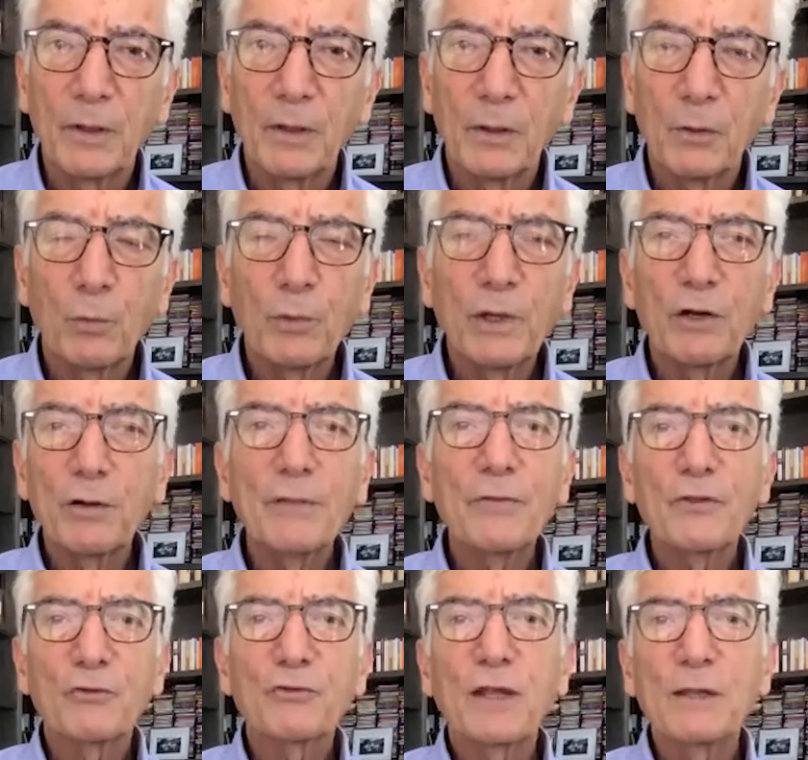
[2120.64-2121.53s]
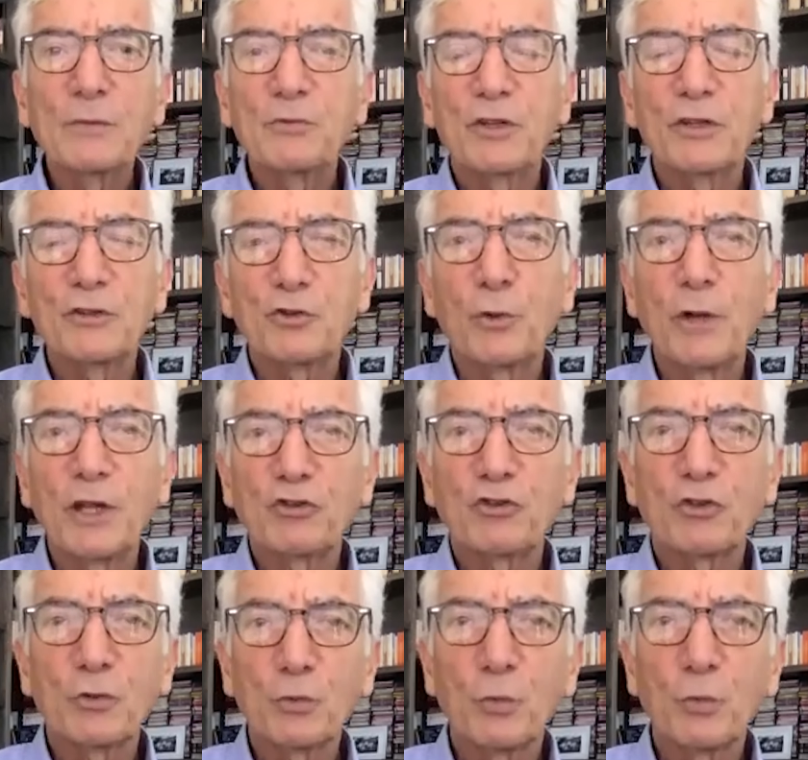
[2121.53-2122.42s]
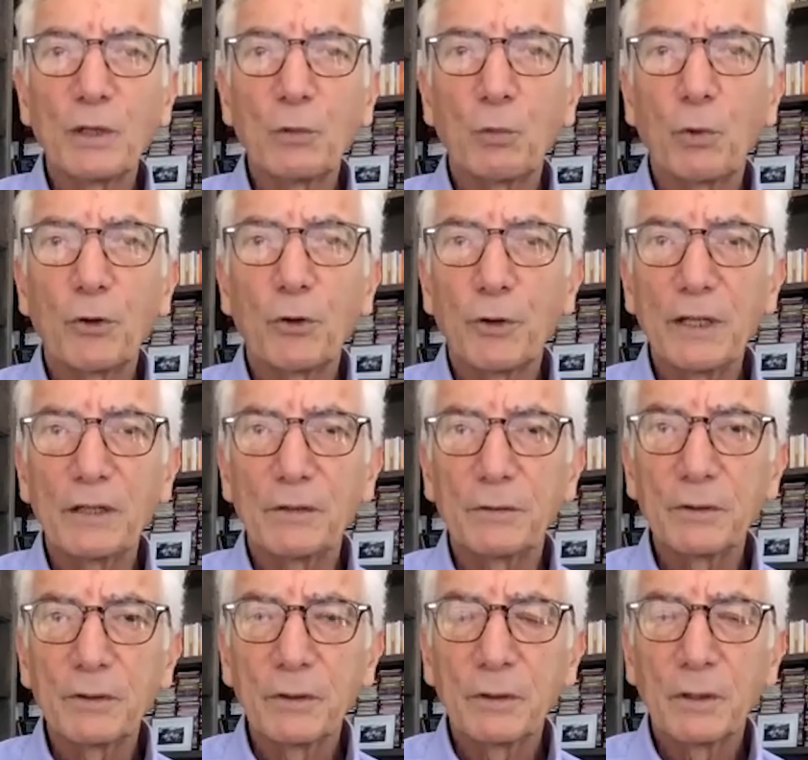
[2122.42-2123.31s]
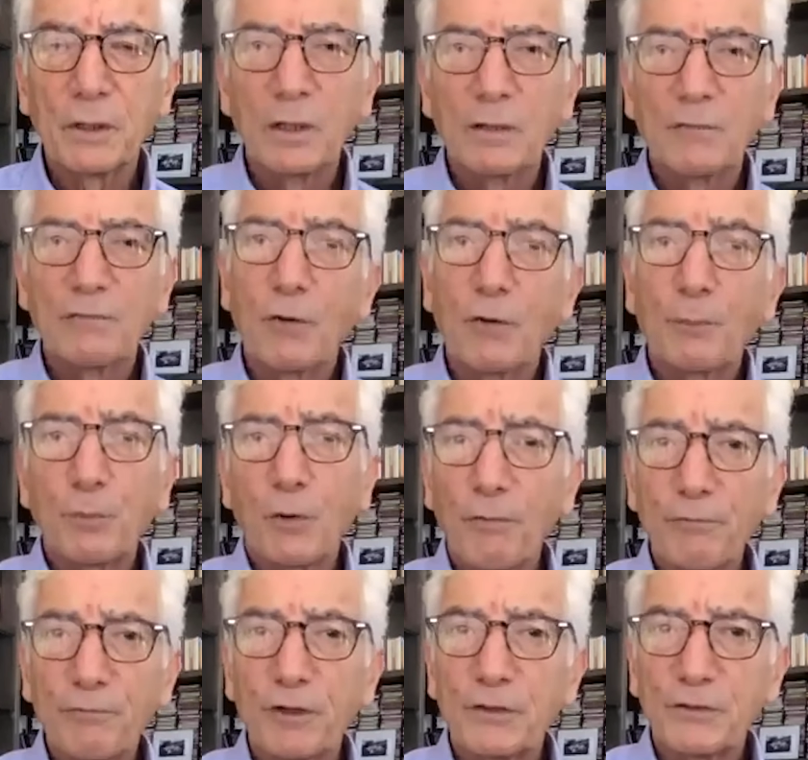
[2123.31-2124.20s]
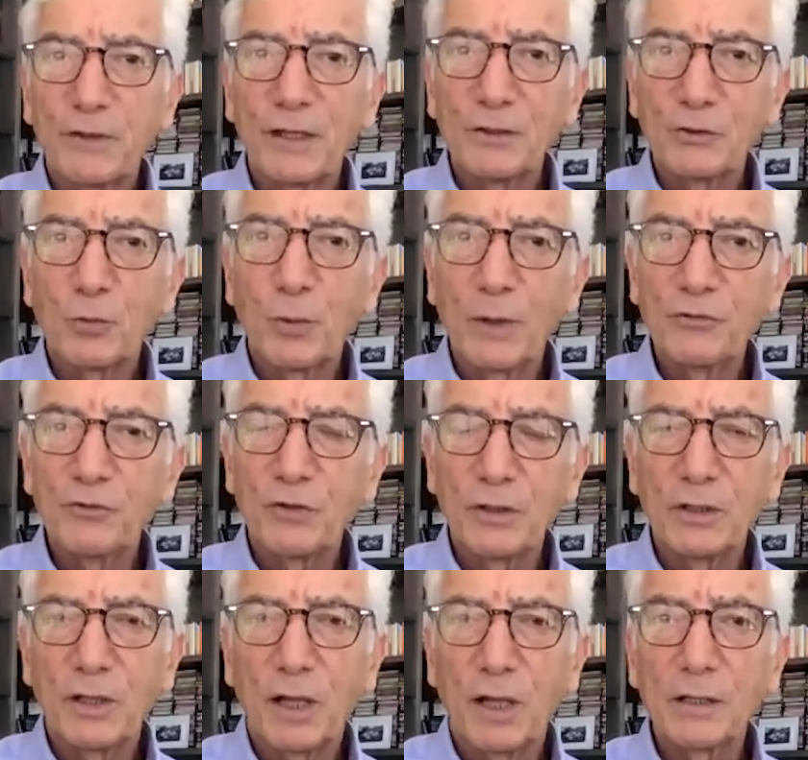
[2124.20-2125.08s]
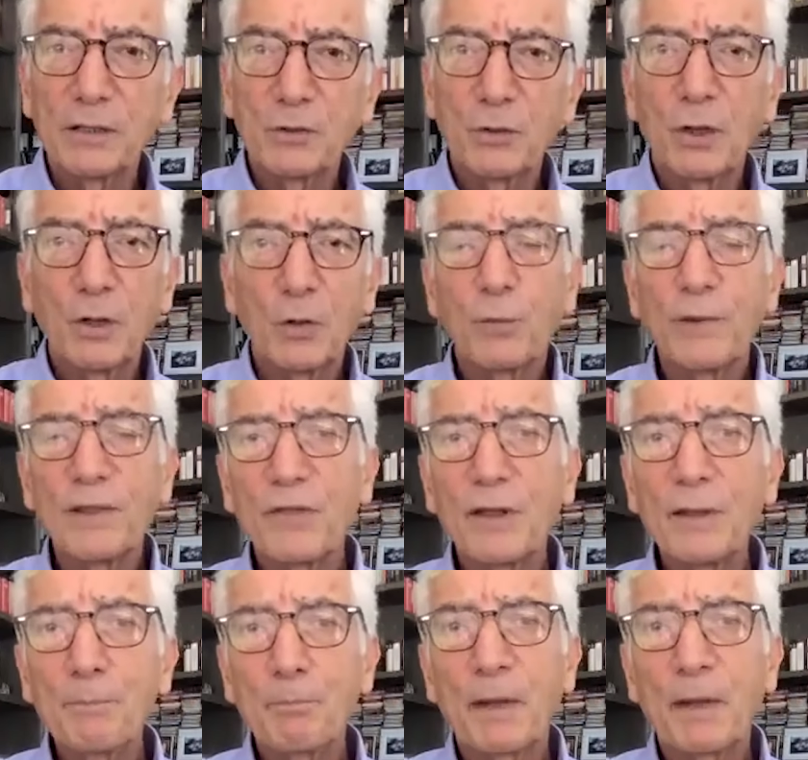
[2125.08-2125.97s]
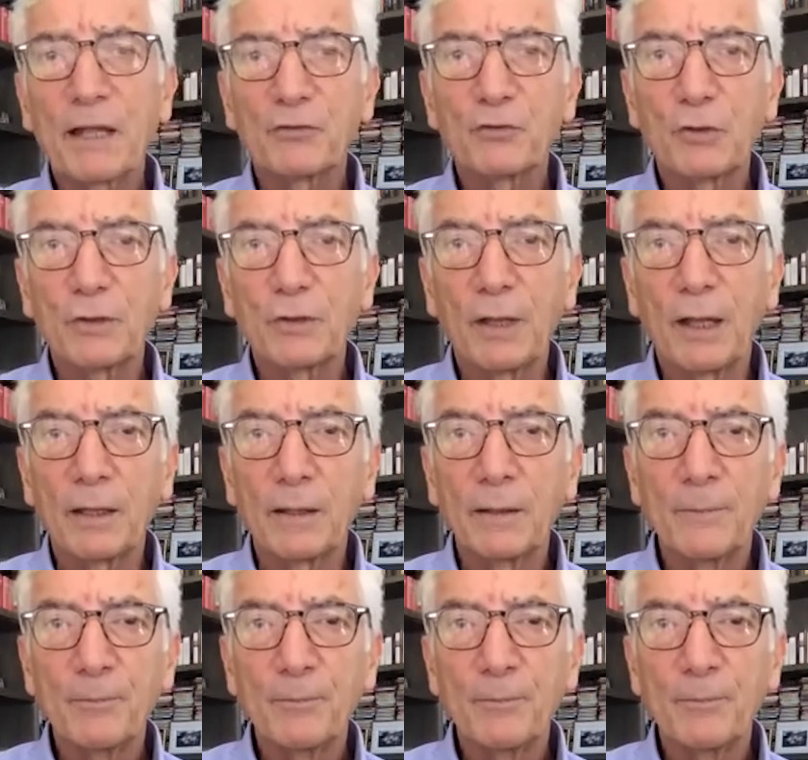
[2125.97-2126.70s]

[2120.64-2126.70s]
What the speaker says: We're in the same situation we were in for profit in 29 with impact today.